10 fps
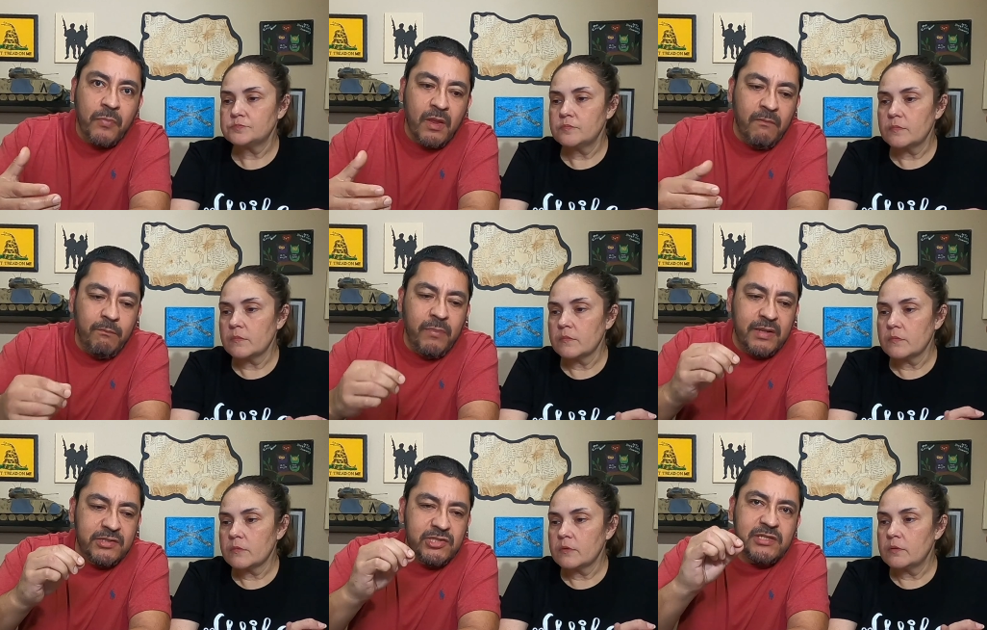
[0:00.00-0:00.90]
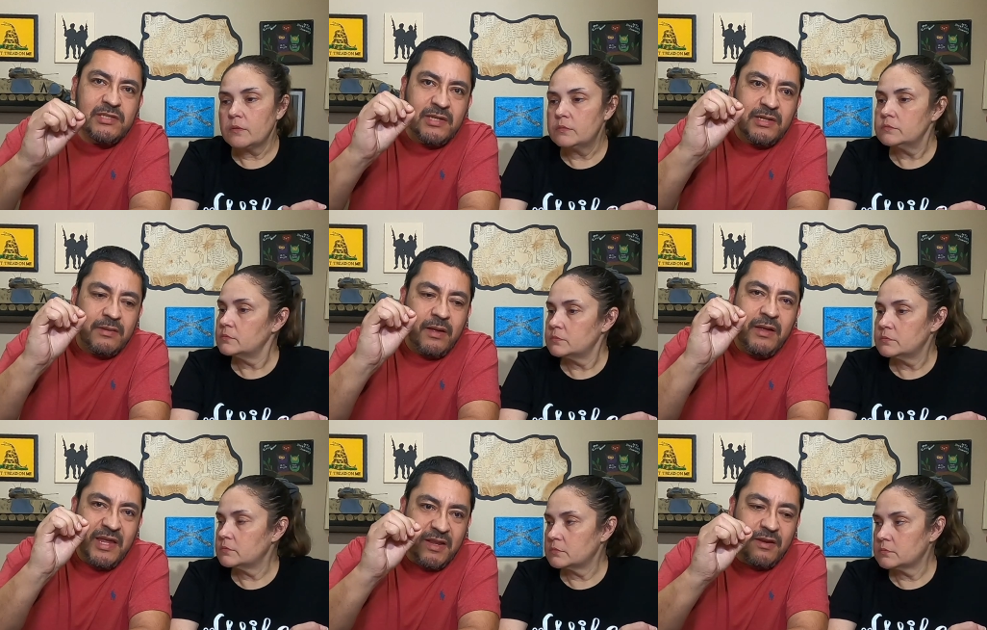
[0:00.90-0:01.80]
Speaker 1: but just a, a
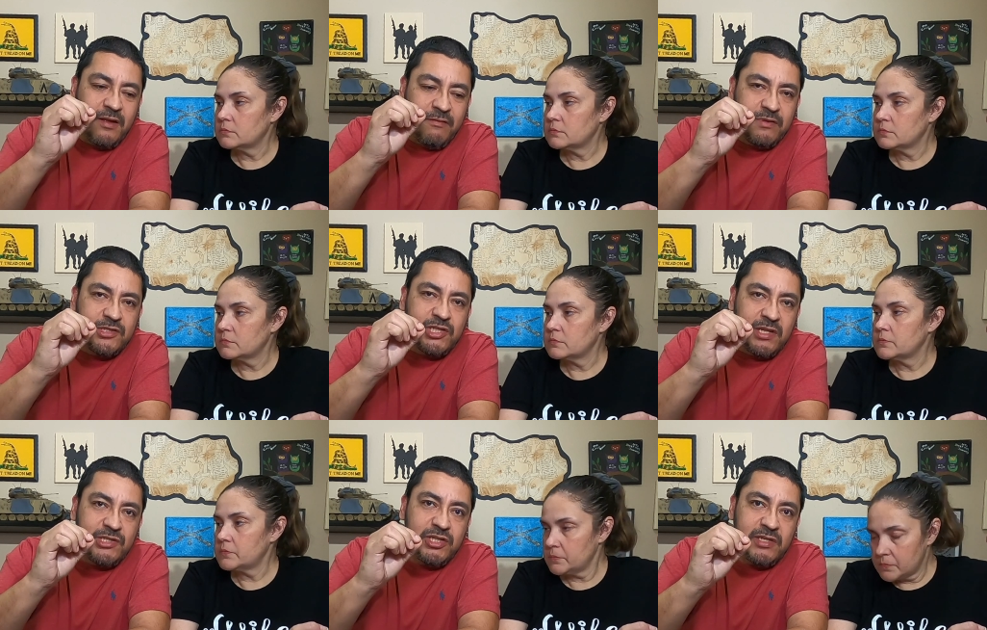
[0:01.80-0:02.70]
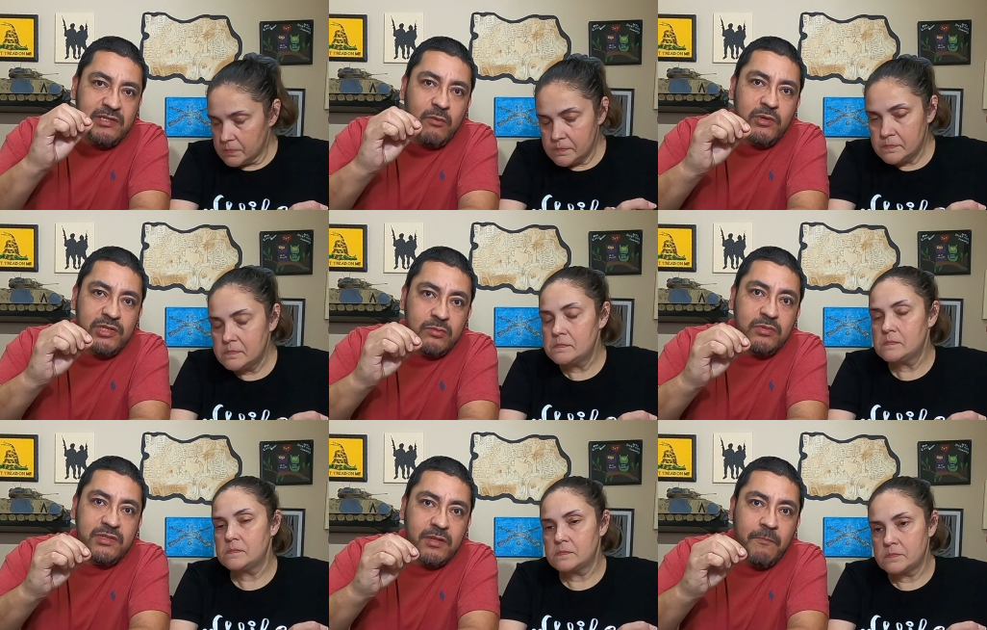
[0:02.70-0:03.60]
hint of the chili cheese. I wish it
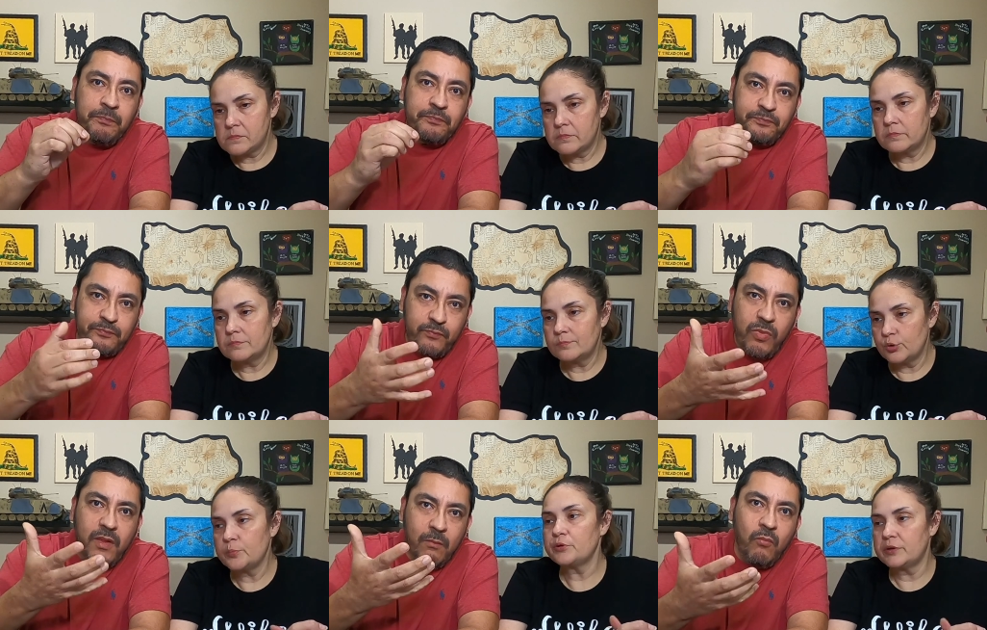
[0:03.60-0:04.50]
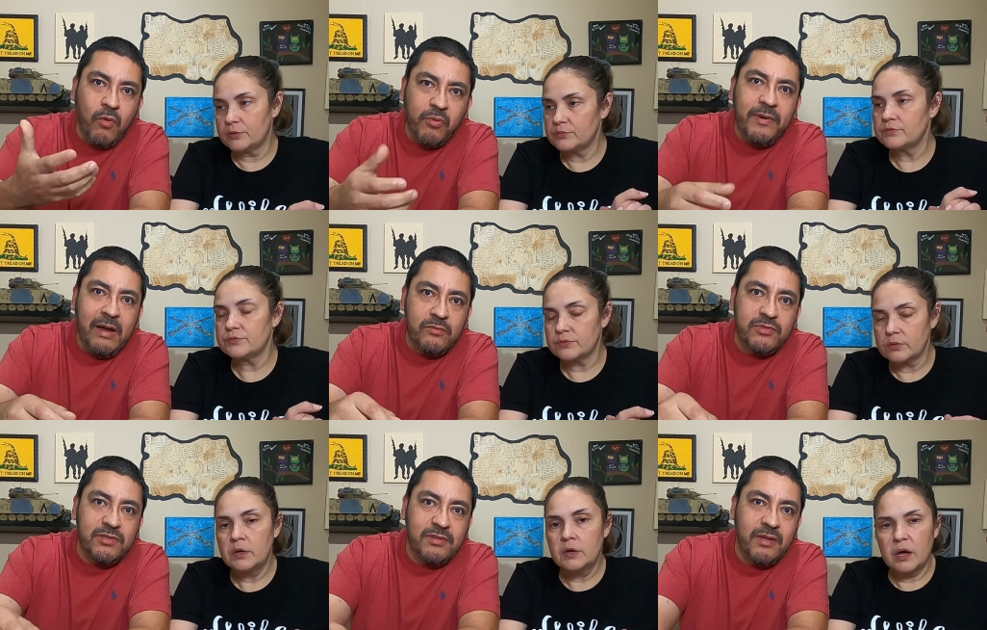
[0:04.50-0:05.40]
was more pronounced. More
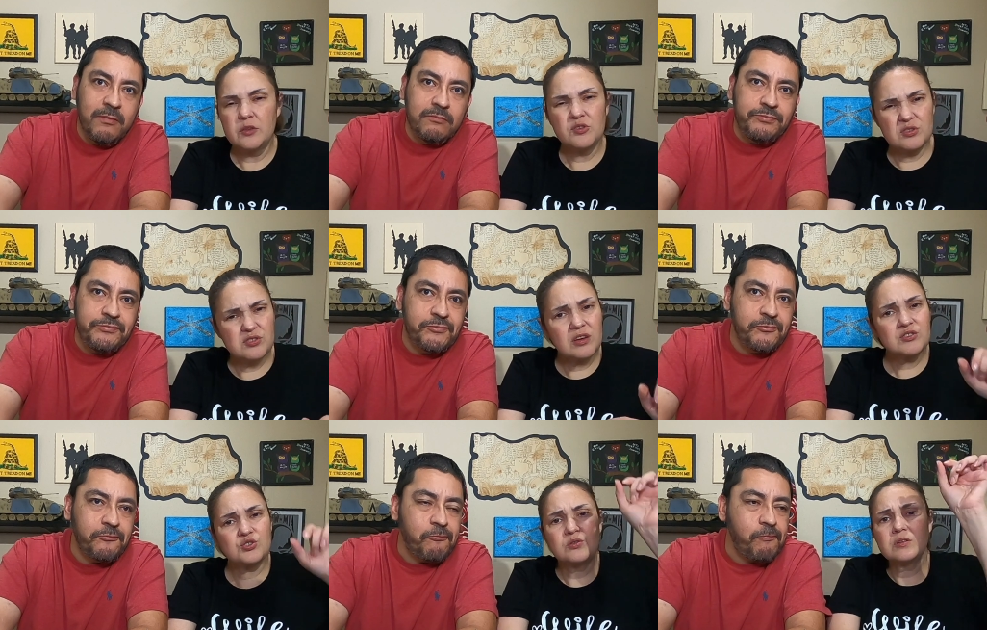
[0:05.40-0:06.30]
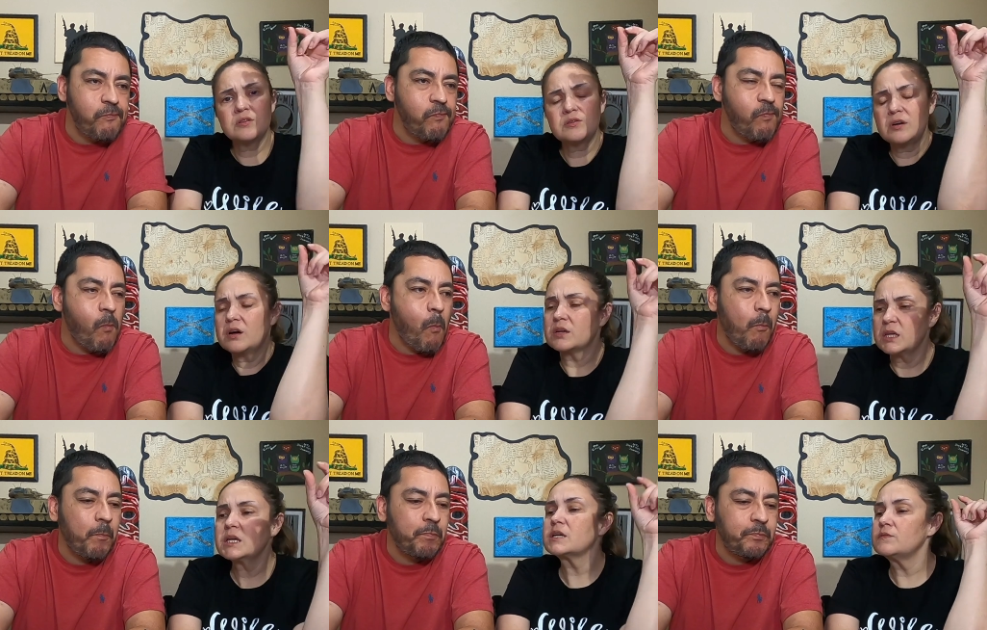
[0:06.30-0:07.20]
pronounced.
Speaker 2: And there's also a, a
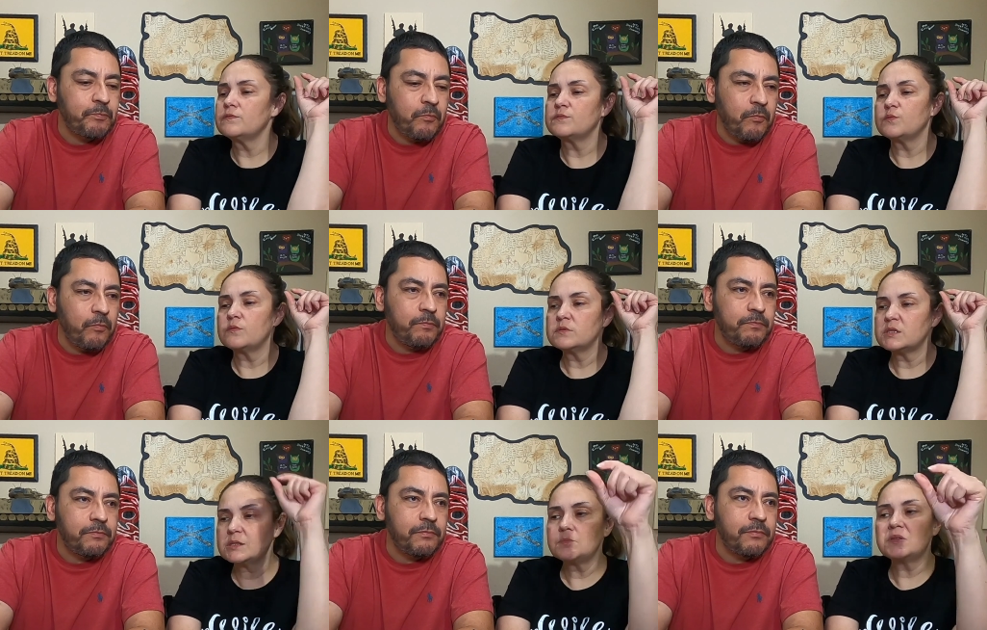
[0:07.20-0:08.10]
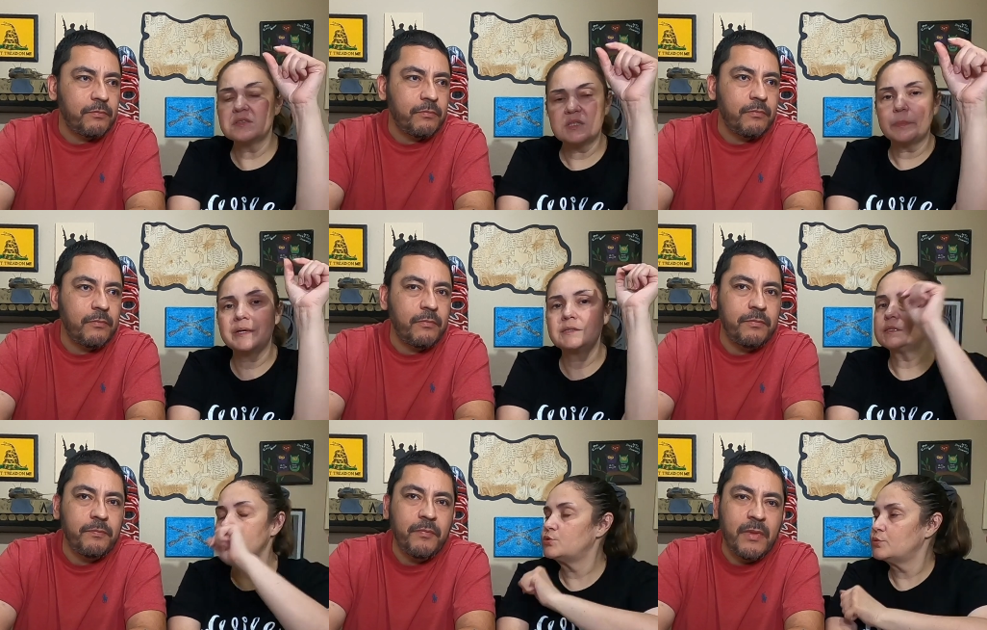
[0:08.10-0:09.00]
kick of something
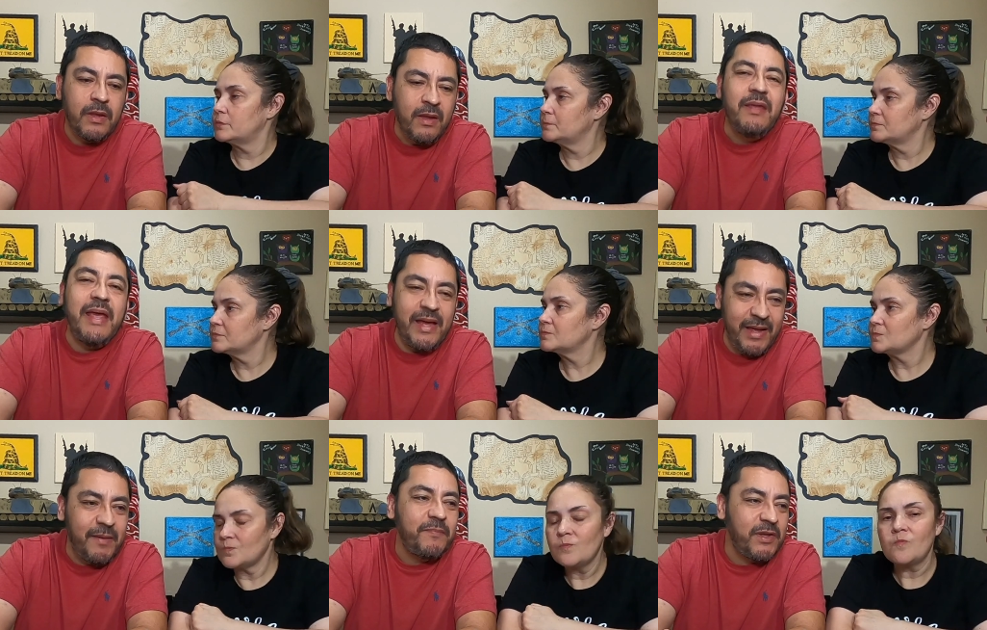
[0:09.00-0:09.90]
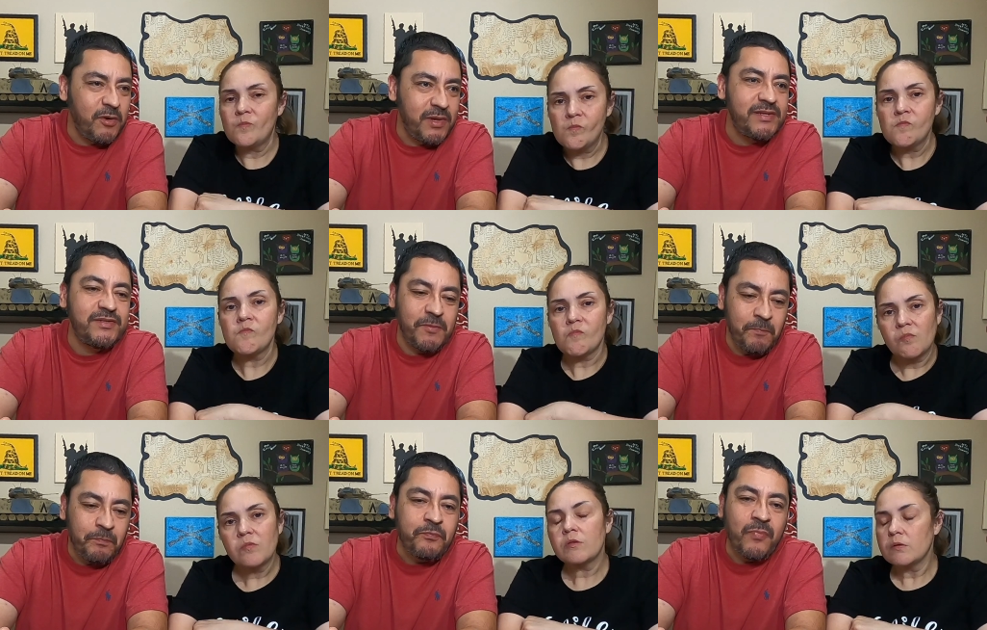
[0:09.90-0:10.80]
spicy to them.
Speaker 1: Yeah, there is.
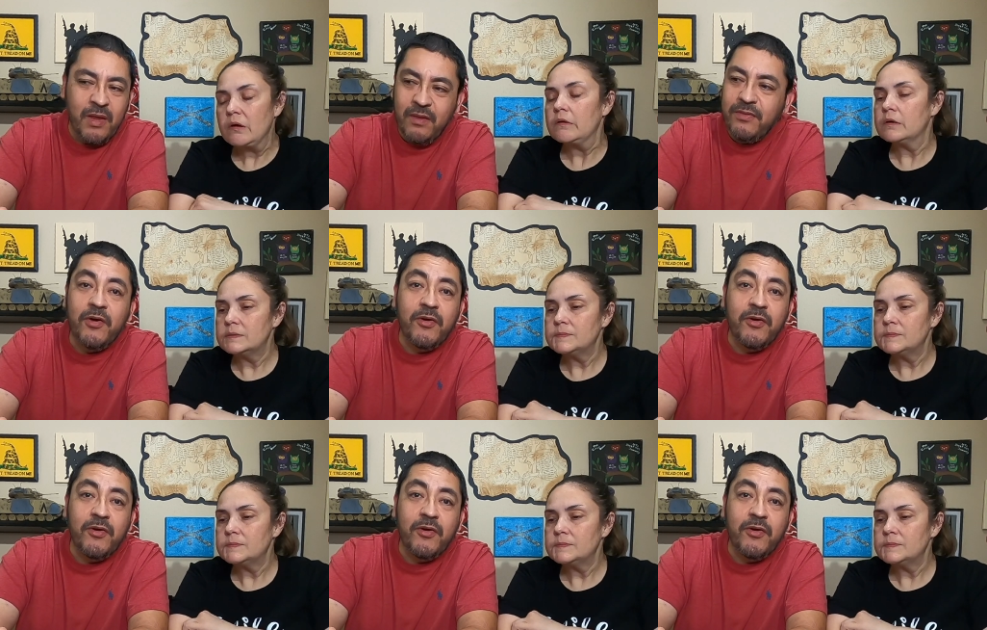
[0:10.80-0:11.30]
They're